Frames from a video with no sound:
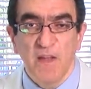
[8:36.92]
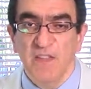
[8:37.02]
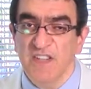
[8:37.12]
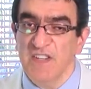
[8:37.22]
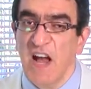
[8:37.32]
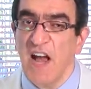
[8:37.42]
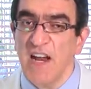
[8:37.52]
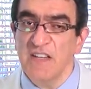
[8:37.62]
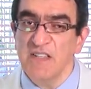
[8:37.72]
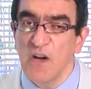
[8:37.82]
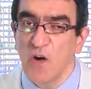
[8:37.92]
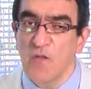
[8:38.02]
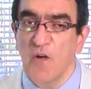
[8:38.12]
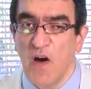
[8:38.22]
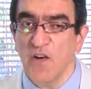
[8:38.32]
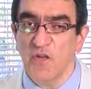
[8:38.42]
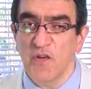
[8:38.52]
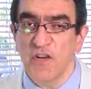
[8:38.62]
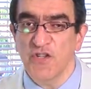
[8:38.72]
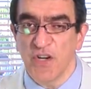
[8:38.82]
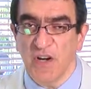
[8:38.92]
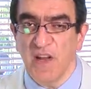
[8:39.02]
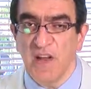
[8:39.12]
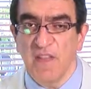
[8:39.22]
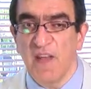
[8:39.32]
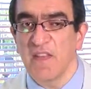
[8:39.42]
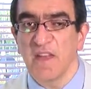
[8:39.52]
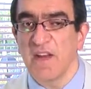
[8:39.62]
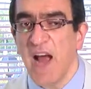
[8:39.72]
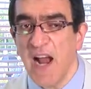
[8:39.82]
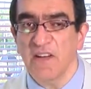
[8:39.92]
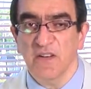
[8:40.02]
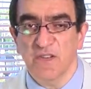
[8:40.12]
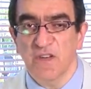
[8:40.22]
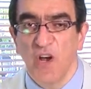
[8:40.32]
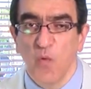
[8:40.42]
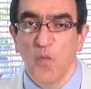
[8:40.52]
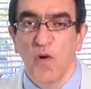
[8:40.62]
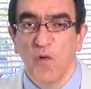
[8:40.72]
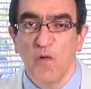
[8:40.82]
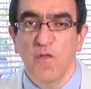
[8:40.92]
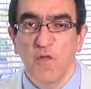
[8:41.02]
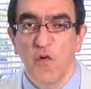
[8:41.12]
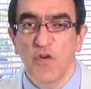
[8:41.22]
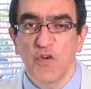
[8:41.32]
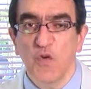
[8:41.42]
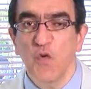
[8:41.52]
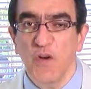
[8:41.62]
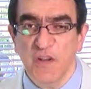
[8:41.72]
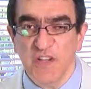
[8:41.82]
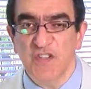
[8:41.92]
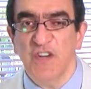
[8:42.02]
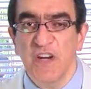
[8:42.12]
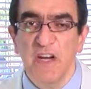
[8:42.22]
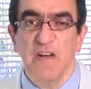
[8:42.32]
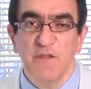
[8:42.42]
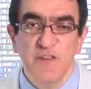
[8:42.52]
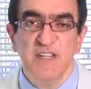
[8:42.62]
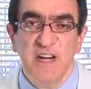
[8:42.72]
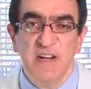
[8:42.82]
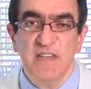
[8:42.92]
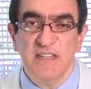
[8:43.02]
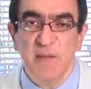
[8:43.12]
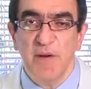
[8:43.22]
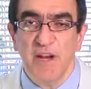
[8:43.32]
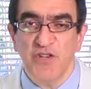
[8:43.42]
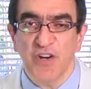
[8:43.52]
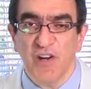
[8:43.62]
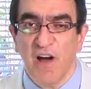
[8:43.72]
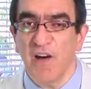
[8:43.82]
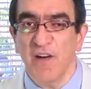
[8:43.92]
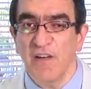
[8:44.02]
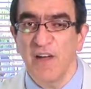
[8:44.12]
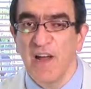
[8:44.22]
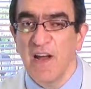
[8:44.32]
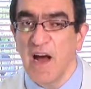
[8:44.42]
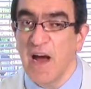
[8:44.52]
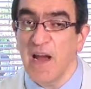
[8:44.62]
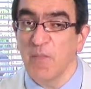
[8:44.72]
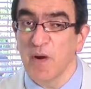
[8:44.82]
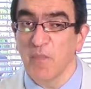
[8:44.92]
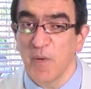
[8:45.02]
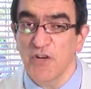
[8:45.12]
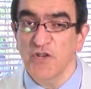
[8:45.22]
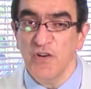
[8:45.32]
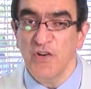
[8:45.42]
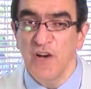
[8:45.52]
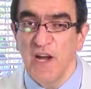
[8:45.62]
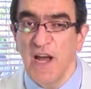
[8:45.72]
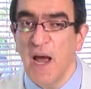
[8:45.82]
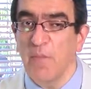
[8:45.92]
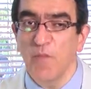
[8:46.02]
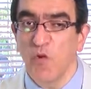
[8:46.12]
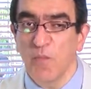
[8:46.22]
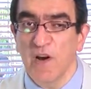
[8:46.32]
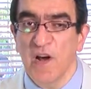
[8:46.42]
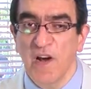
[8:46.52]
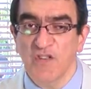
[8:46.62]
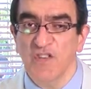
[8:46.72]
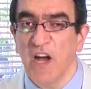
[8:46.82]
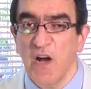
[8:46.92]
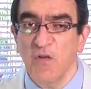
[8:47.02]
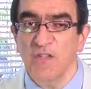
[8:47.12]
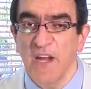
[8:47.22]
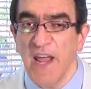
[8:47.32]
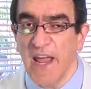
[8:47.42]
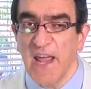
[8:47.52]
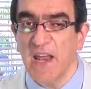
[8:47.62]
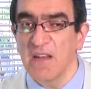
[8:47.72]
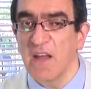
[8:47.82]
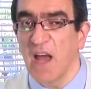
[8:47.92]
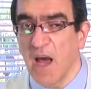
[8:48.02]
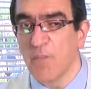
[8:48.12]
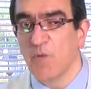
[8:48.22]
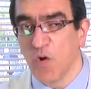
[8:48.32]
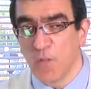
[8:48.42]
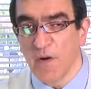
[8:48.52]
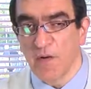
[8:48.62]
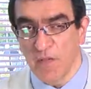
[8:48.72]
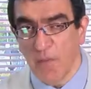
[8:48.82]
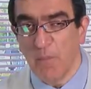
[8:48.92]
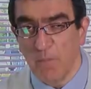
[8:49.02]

The signs of heart condition that the doctors will look for during the screening physical examination are high blood pressure, abnormal heart sounds, and abnormal rhythm.